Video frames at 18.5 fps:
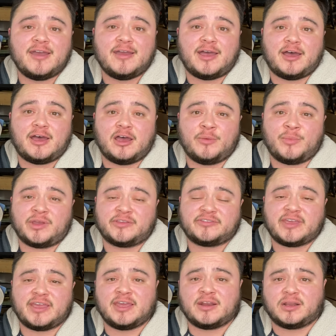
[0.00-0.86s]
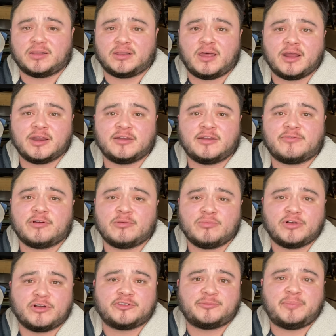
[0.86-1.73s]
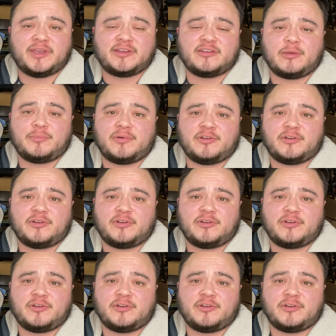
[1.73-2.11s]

I scanned a lot of different books, picked up at